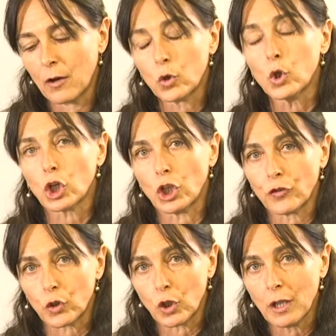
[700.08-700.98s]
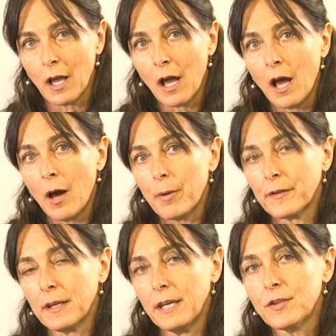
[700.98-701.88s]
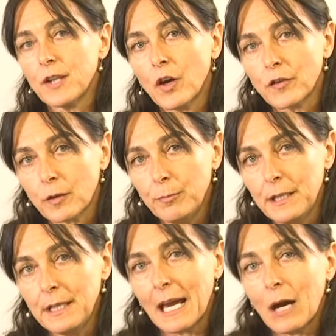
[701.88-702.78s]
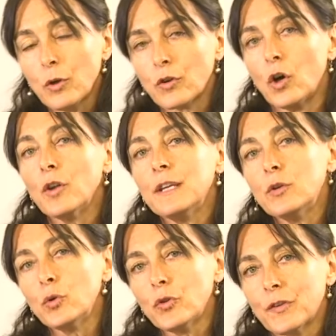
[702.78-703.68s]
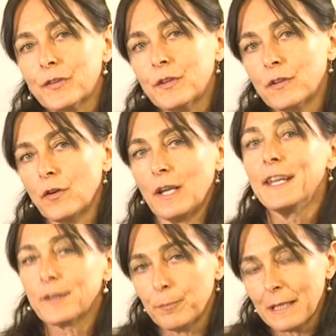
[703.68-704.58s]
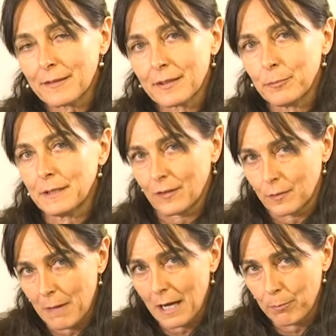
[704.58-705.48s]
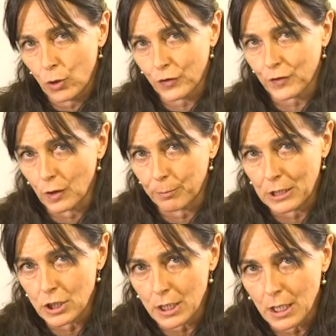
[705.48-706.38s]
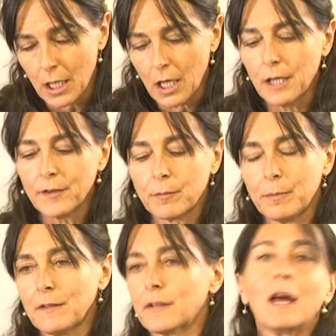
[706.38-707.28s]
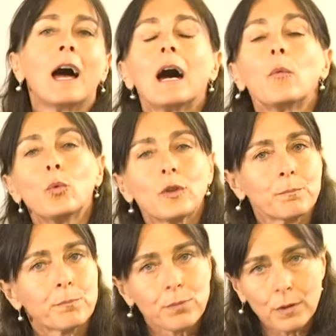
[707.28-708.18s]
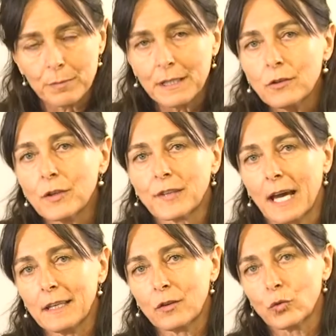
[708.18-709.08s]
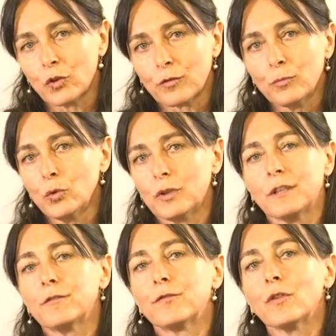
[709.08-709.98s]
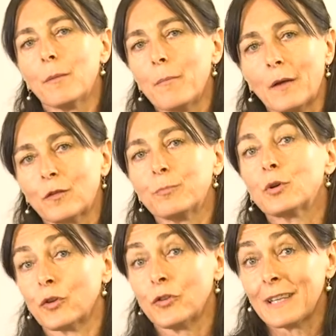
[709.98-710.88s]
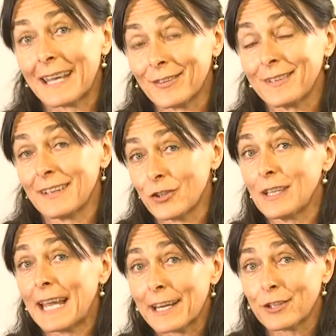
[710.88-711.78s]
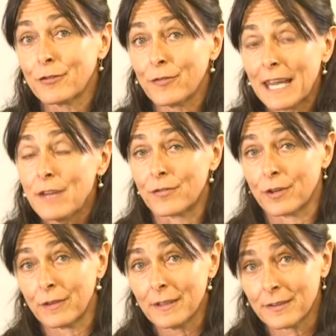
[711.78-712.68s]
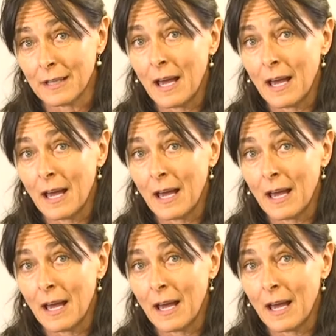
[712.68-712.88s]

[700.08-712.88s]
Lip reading: coconut oil. But if you ask me, I would only use it a little bit, but that's my personal opinion, a little bit. I would probably not add it to a smoothie in full amounts because you like the flavor of it.